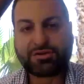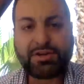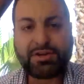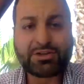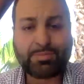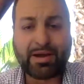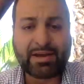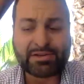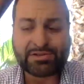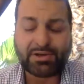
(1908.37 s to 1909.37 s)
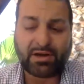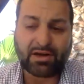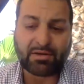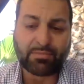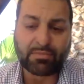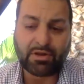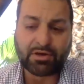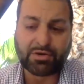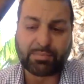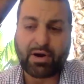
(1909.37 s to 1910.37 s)
days by us,
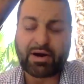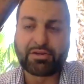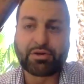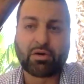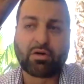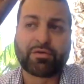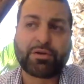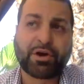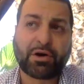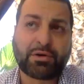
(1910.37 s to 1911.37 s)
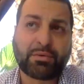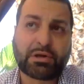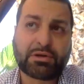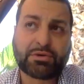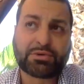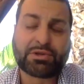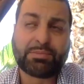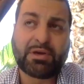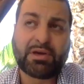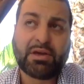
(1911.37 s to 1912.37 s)
luxury product year over year, it used to
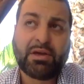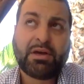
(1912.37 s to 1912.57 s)
be,